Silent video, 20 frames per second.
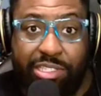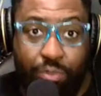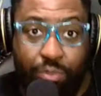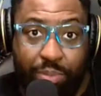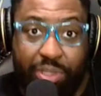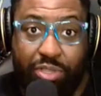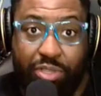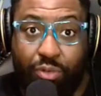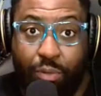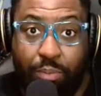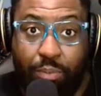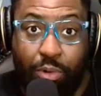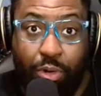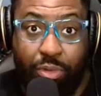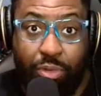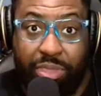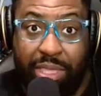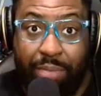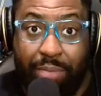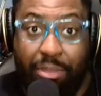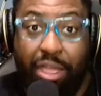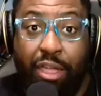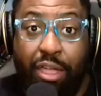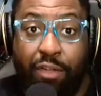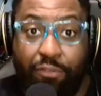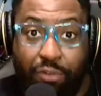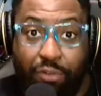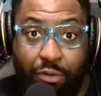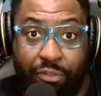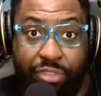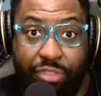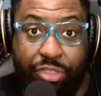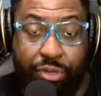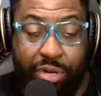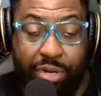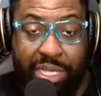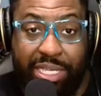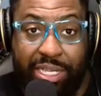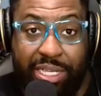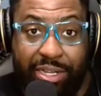and you build a rapport with them for over
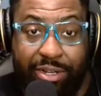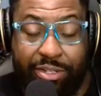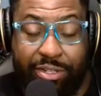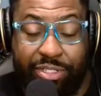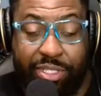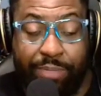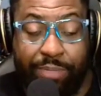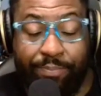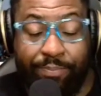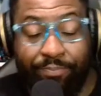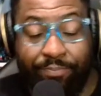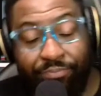30 years.